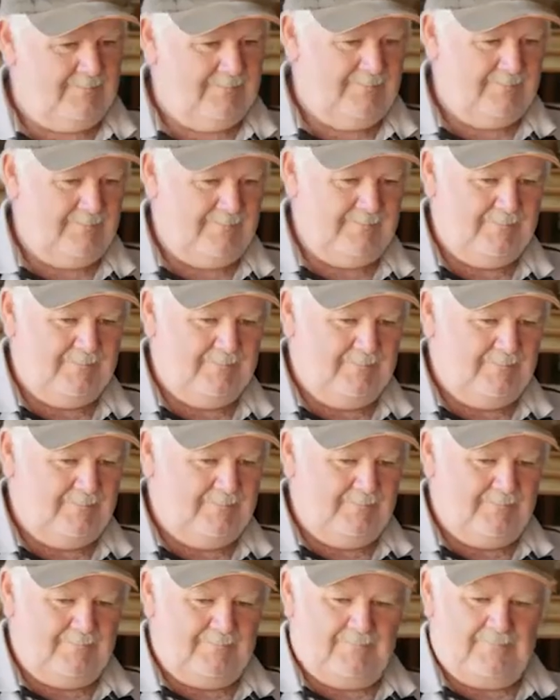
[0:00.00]

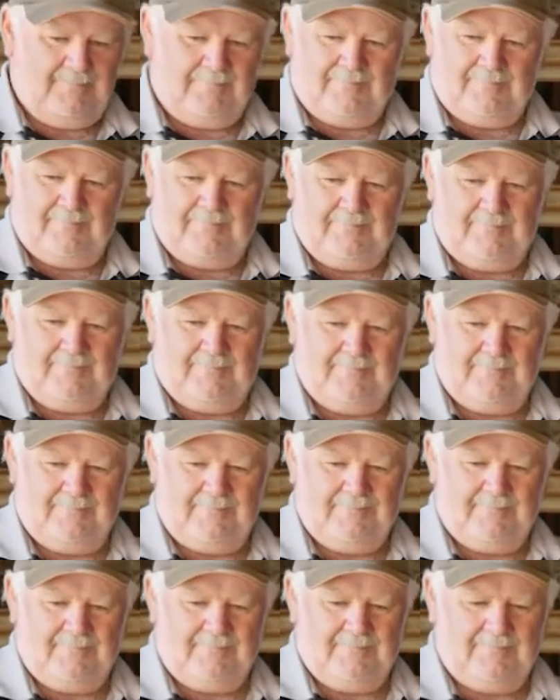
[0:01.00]

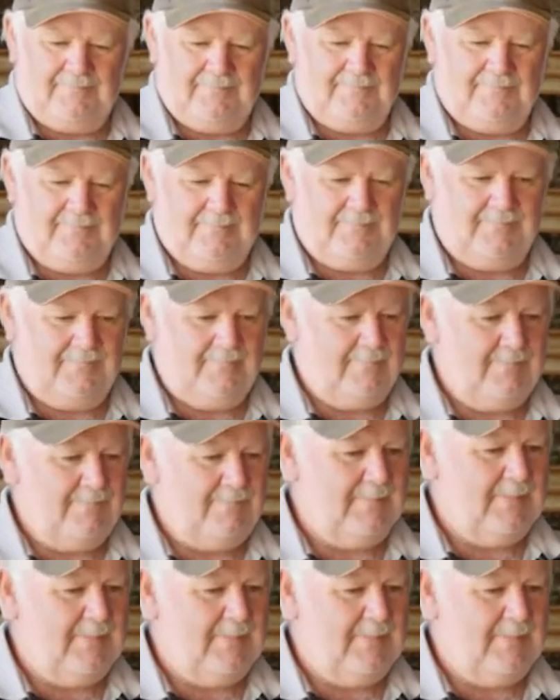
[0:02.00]
The person shown says nothing.